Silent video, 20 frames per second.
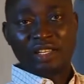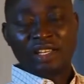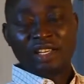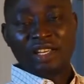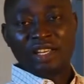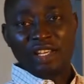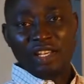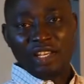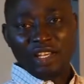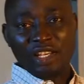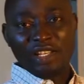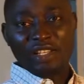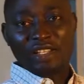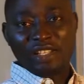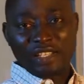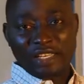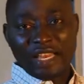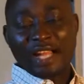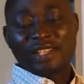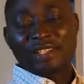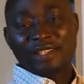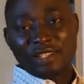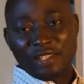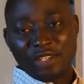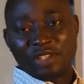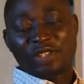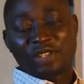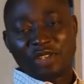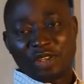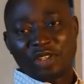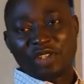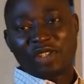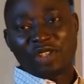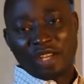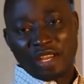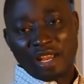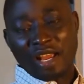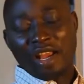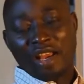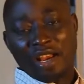in such
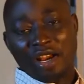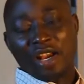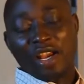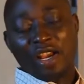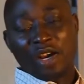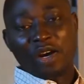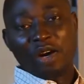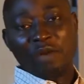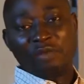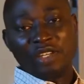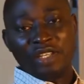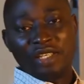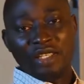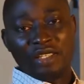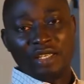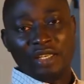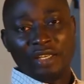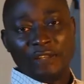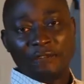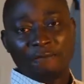a community.